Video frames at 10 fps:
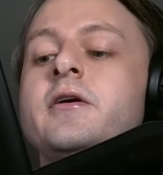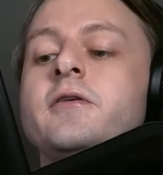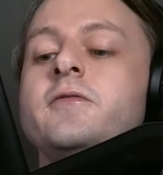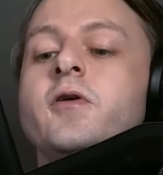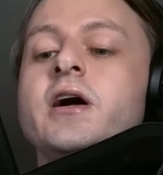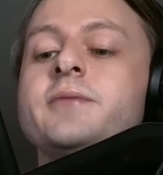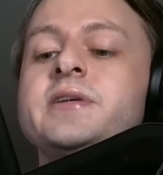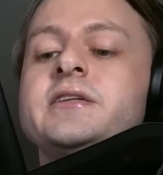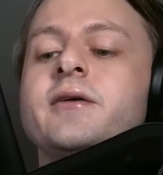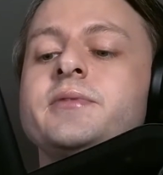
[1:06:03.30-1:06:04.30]
for
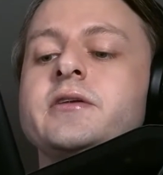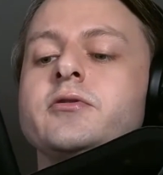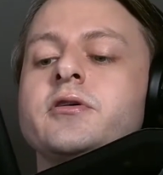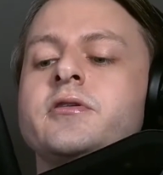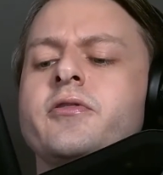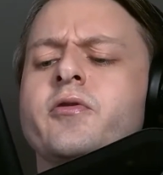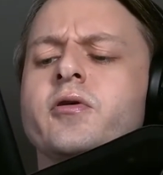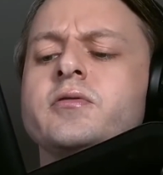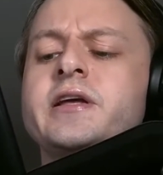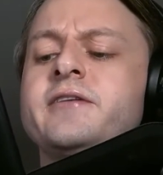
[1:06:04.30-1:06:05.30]
Humpty Dumpty looked
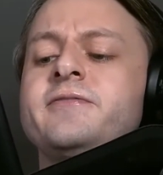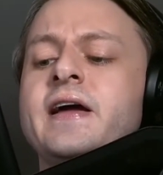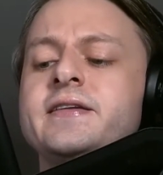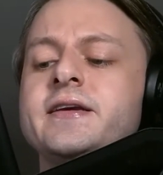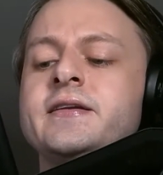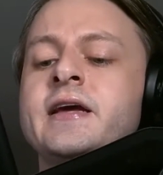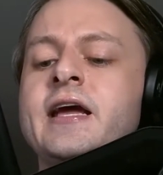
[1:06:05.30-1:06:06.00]
thoroughly offended,